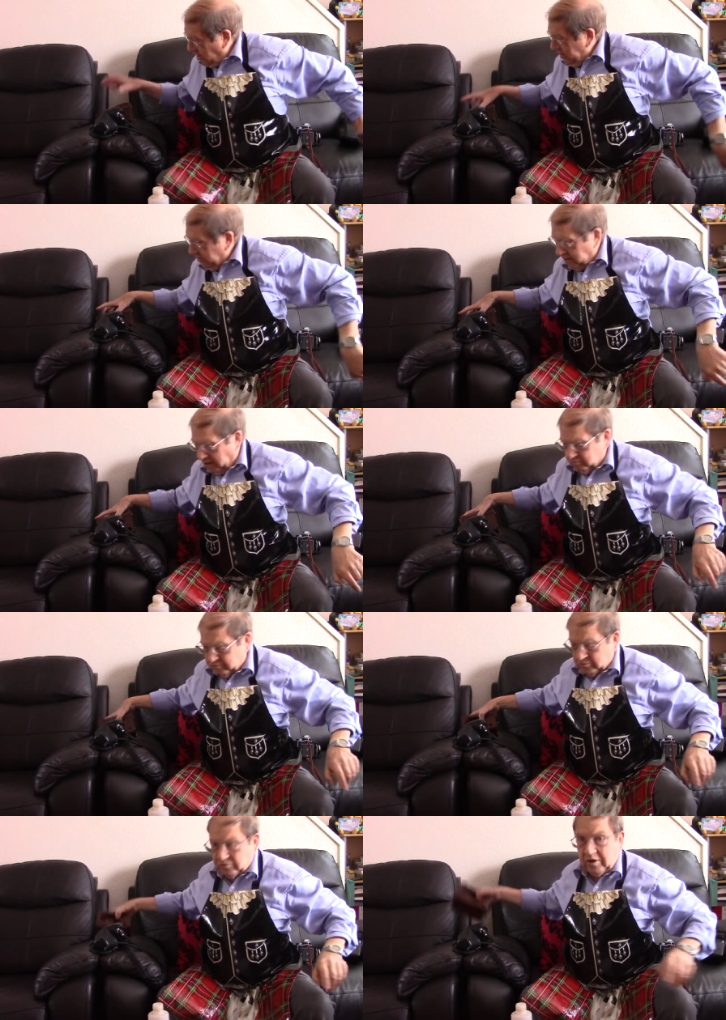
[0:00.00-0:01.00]
a, a,
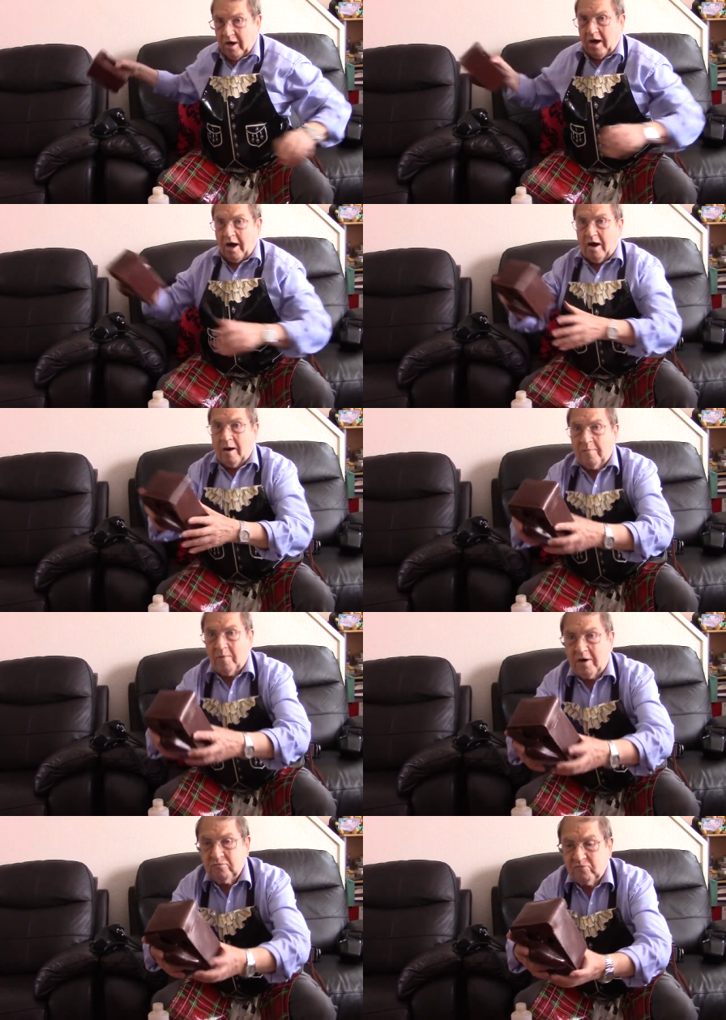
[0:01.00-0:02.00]

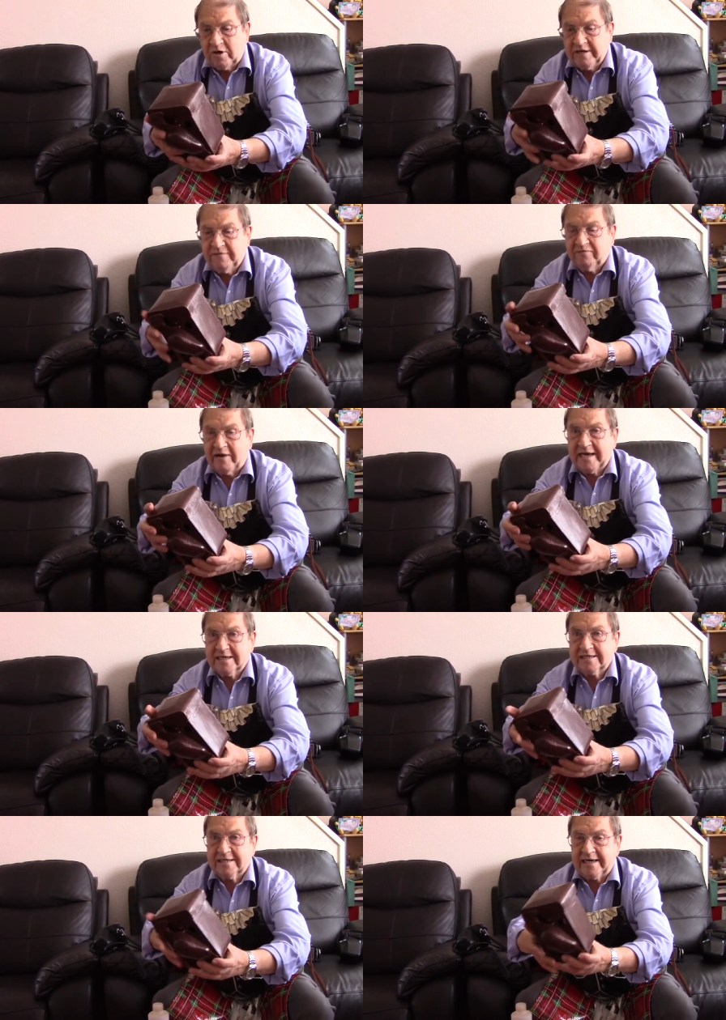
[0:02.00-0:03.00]
my
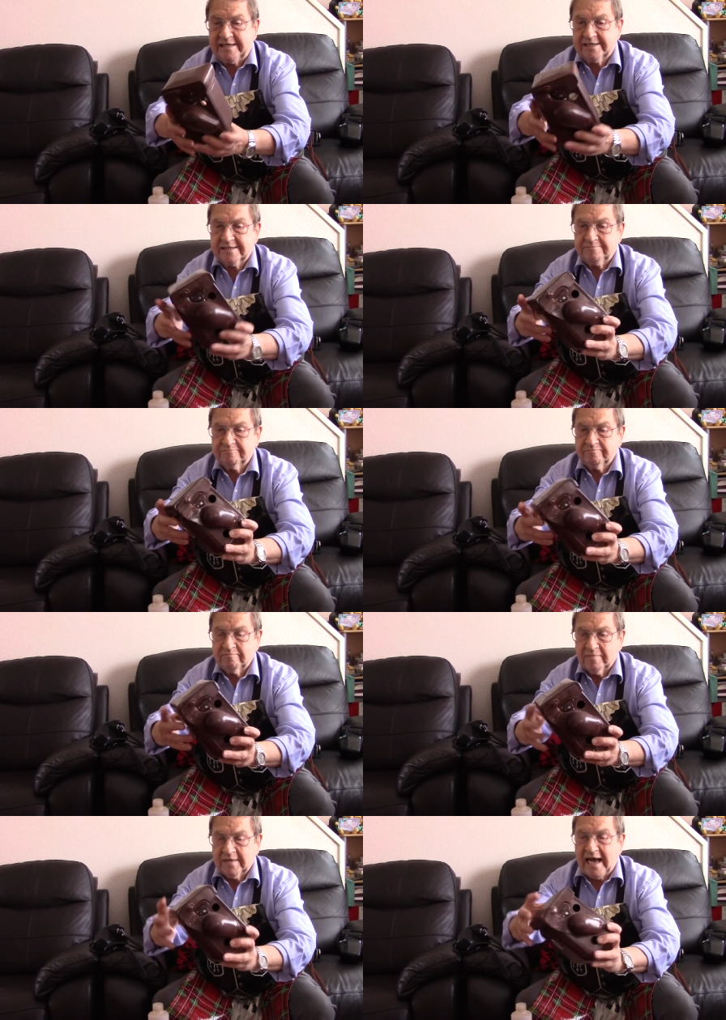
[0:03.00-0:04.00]
Rolleiflex case.
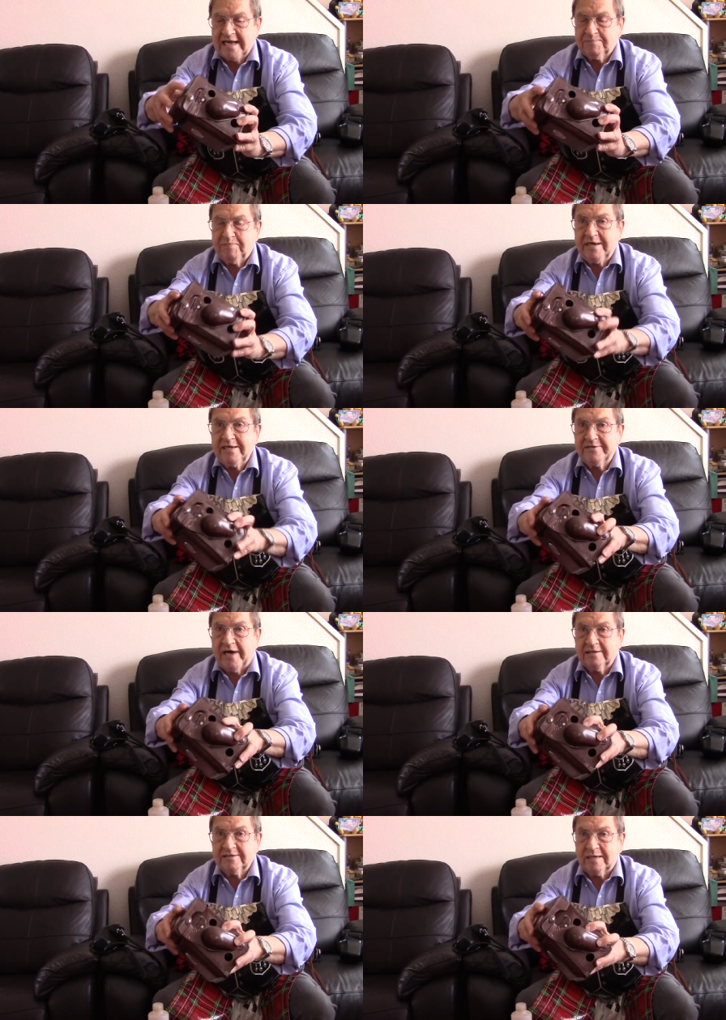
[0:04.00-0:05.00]
It has been
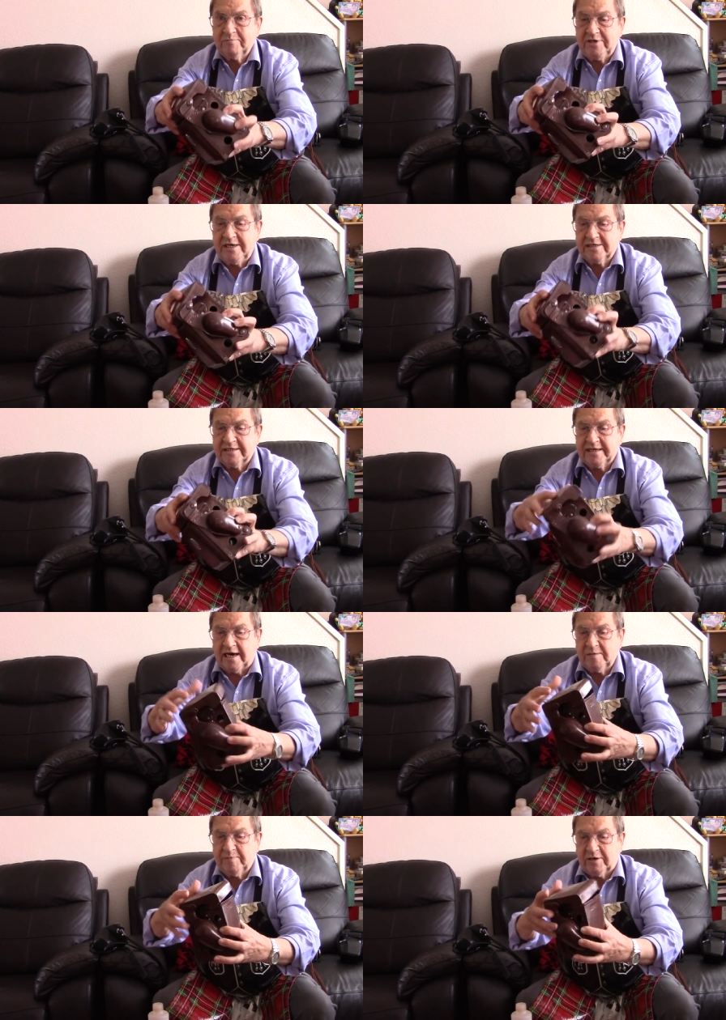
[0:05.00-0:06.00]
done some years
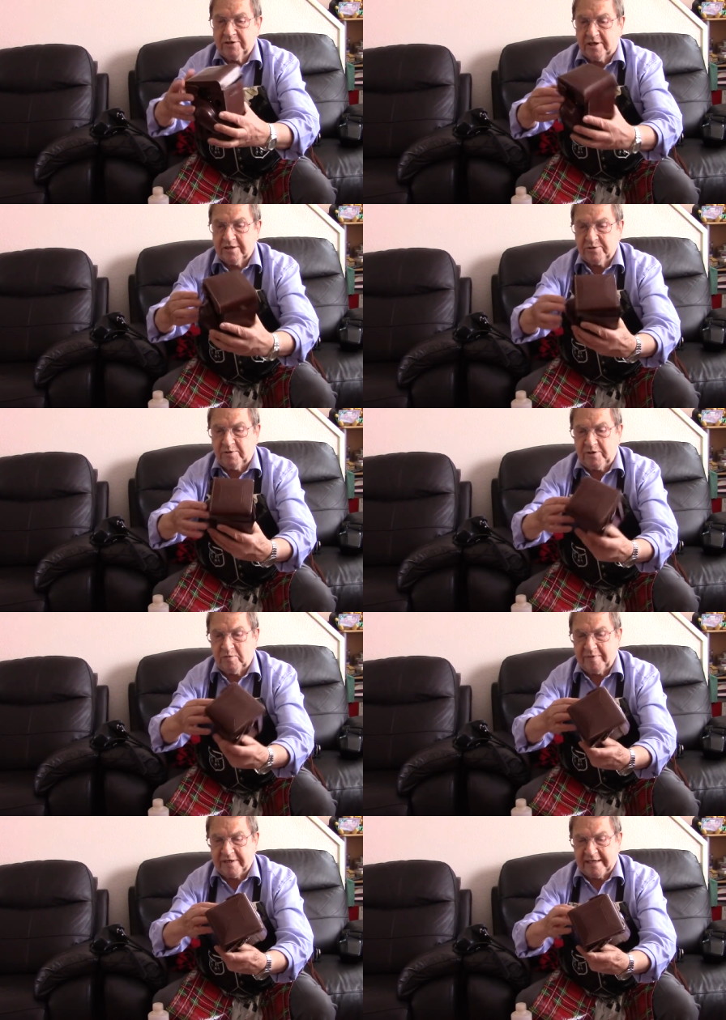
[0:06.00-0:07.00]
ago, but I, I can do a little
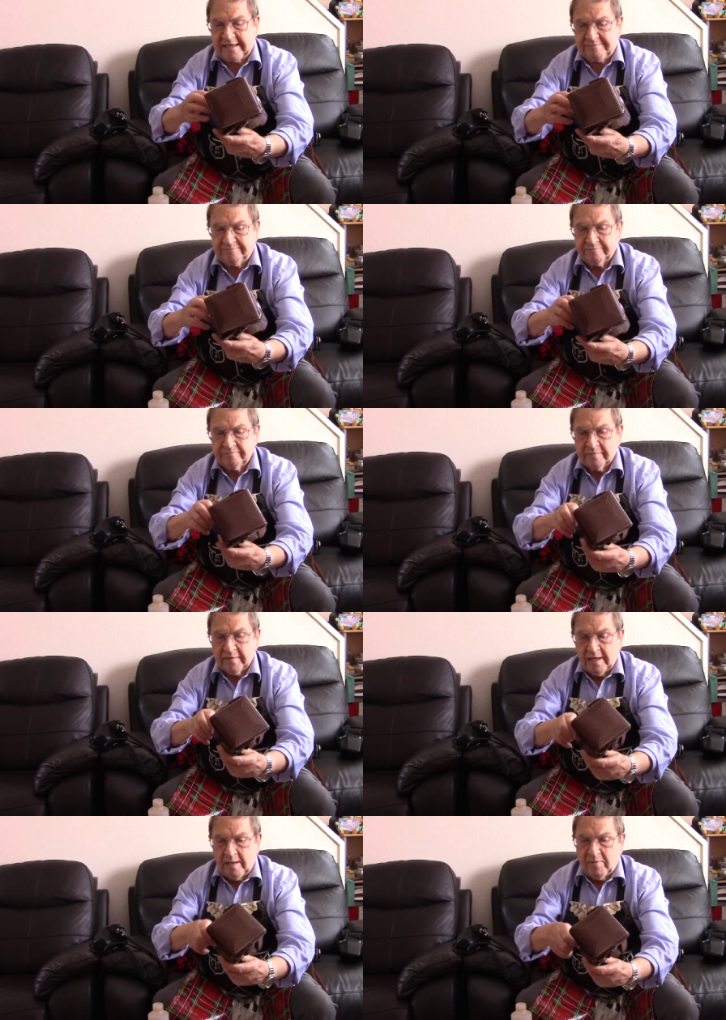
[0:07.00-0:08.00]
bit again.
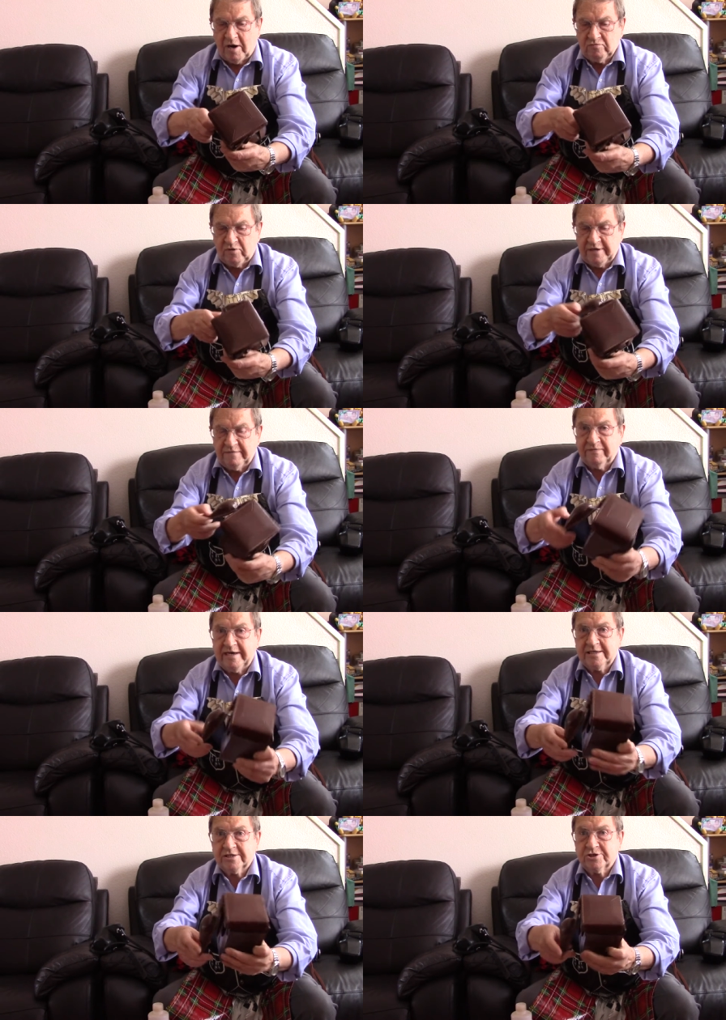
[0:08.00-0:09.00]
My
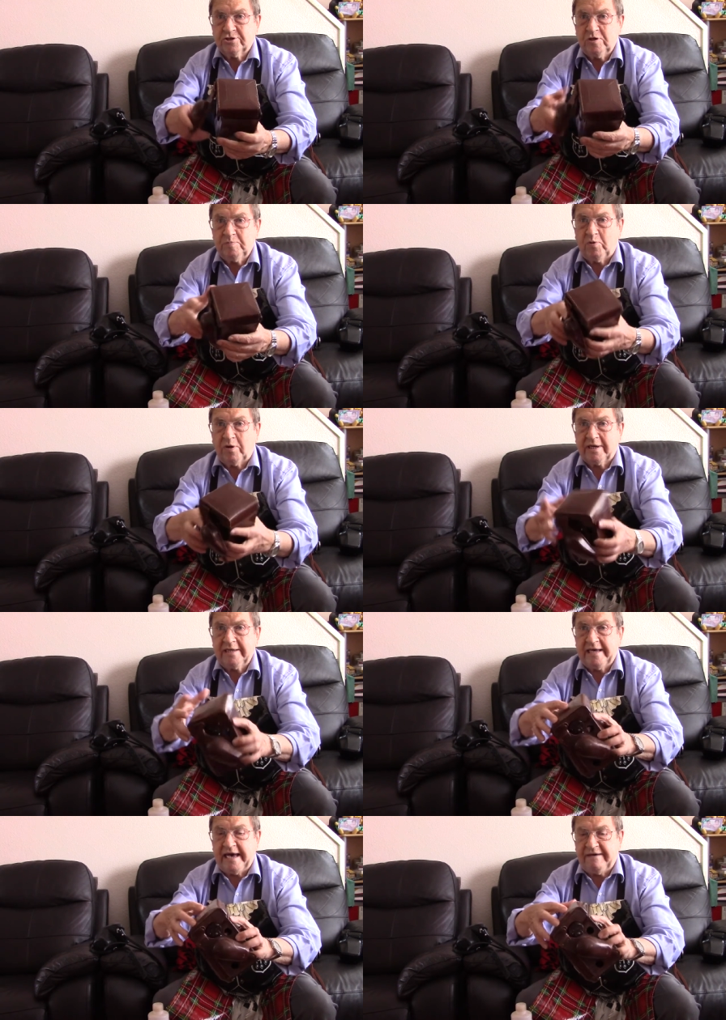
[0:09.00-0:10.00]
Rolleiflex
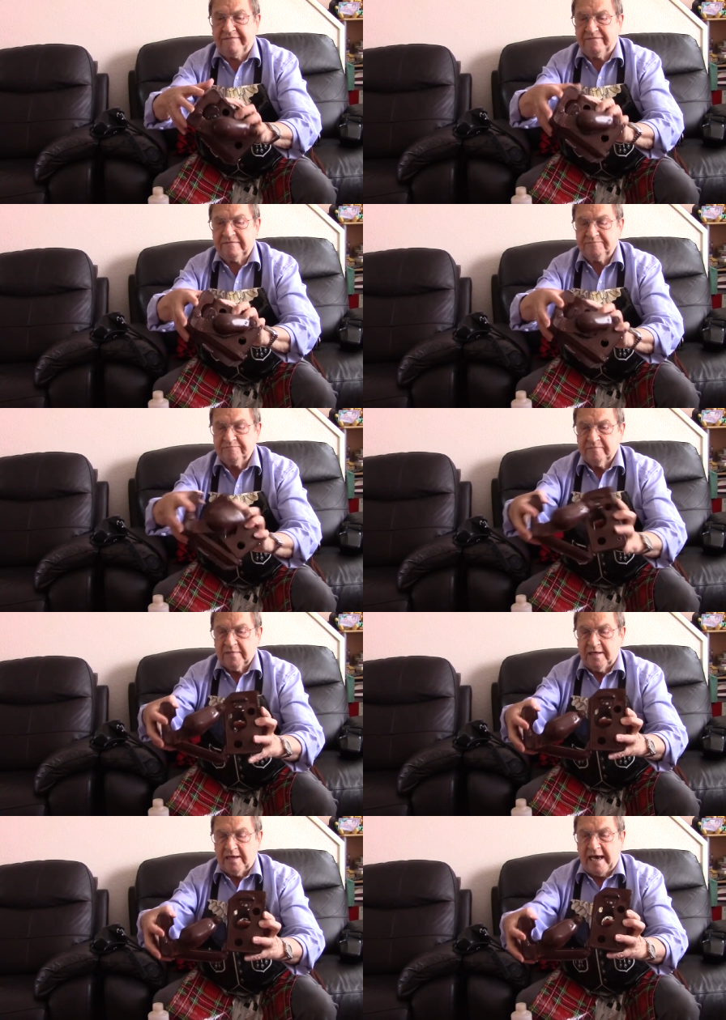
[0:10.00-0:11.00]
2.8F
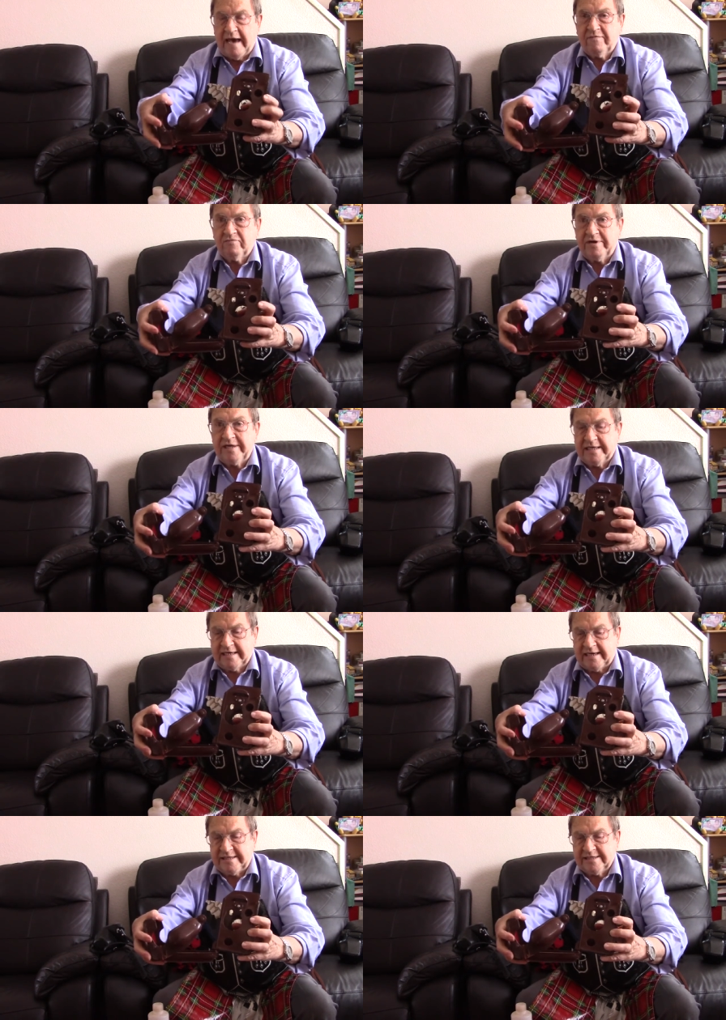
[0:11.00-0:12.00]
Everready
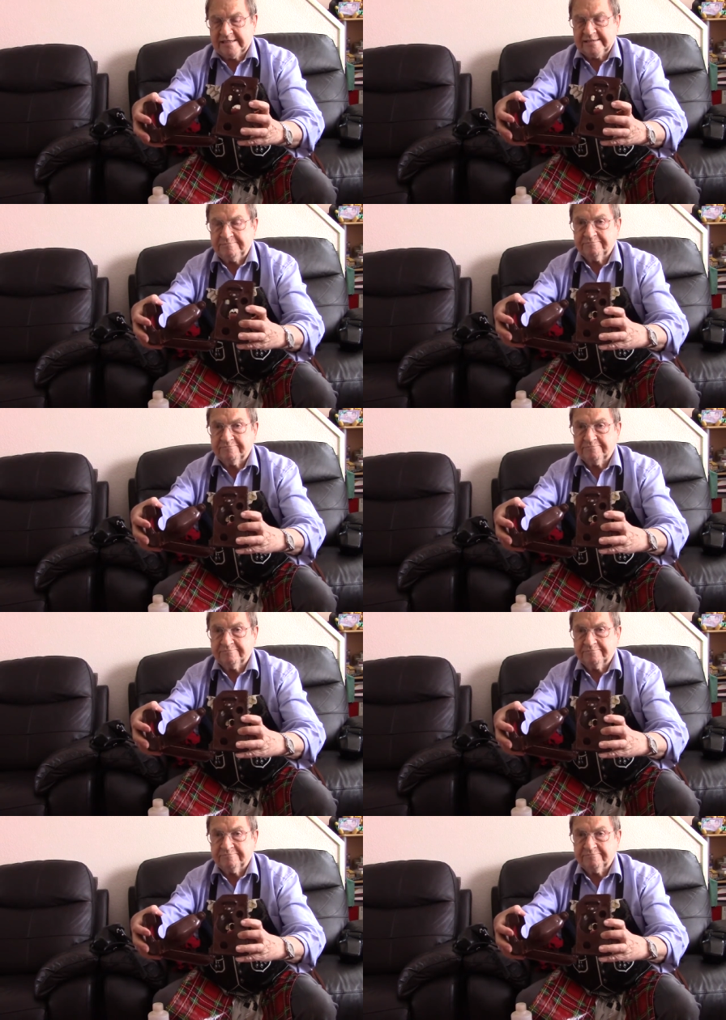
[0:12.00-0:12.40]
case.